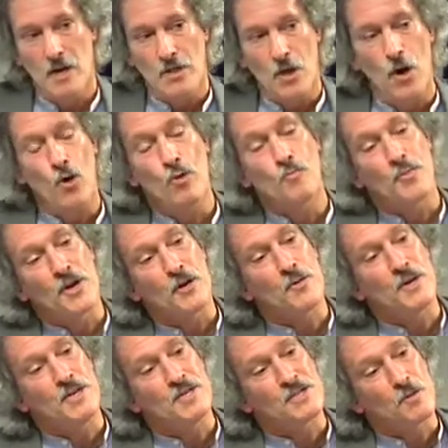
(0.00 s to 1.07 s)
The whole
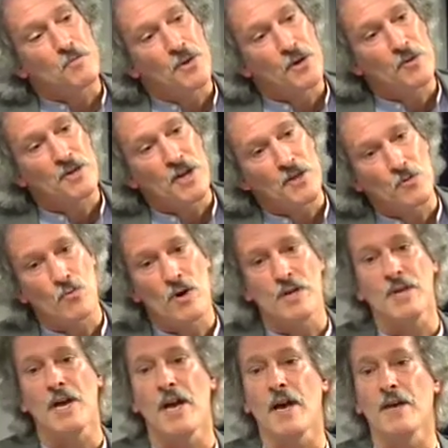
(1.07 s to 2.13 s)
period is a period, on the
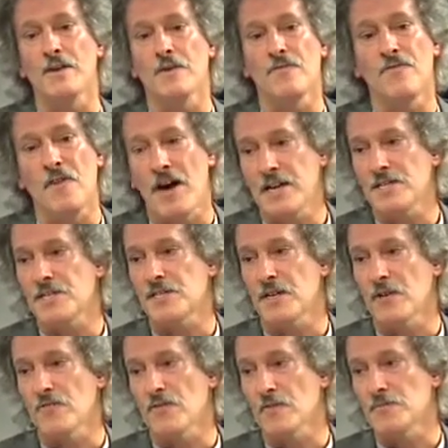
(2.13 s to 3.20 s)
one hand, of
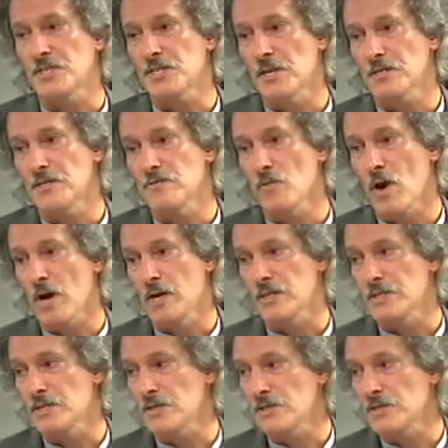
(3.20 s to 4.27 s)
fasting from
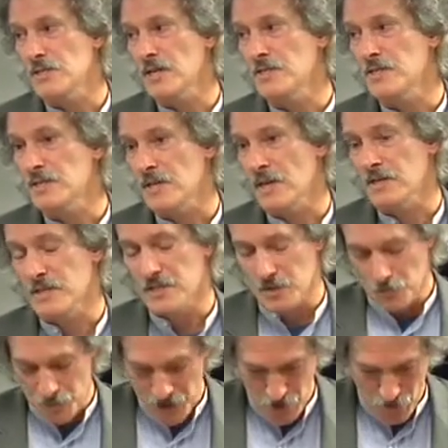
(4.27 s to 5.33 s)
sunrise to sunset. It's
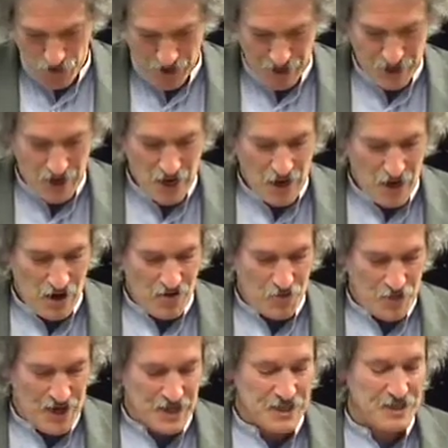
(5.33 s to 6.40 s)
a period
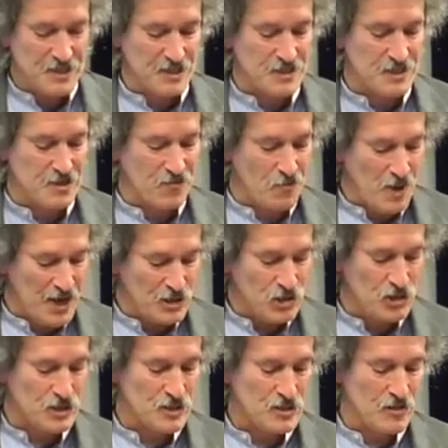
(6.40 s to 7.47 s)
of penitence, of
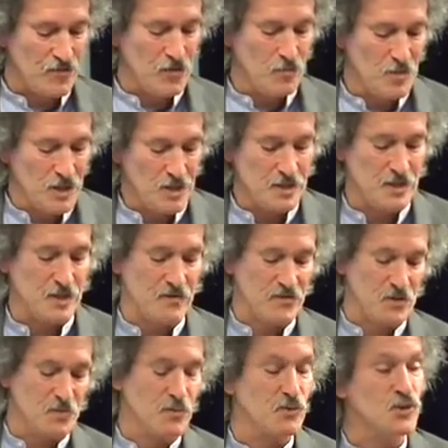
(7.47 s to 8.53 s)
patience, of humility, of
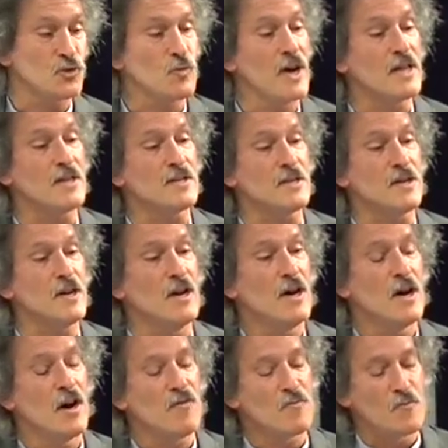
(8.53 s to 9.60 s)
spirituality,
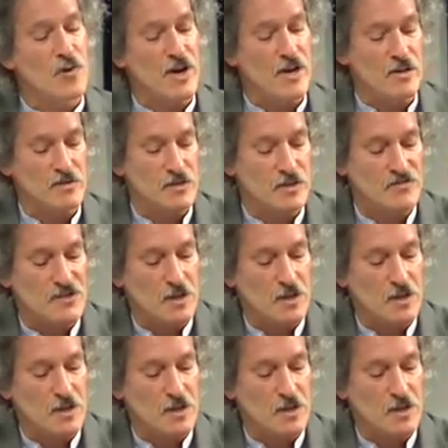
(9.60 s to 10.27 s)
of prayers, of